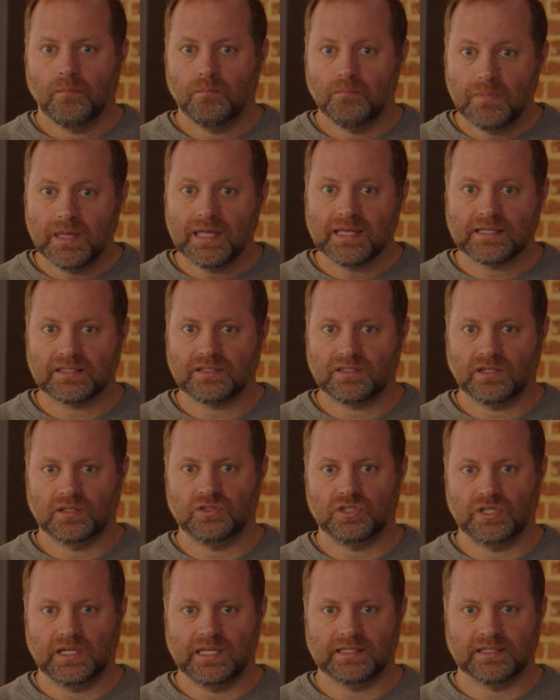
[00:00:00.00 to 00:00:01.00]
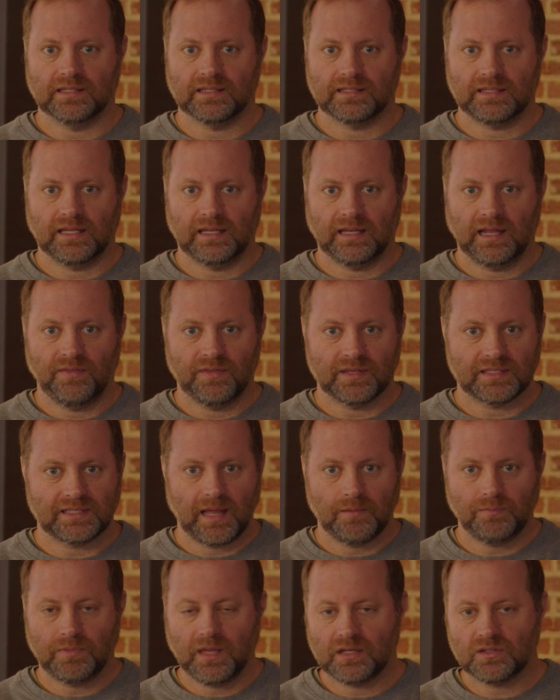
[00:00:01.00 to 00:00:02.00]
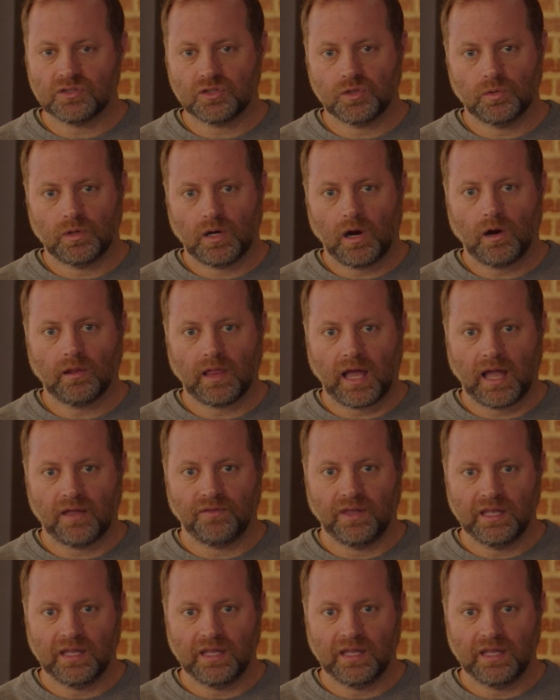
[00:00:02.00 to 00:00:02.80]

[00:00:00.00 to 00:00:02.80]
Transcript: missed Jesus. And the same thing is true in our life.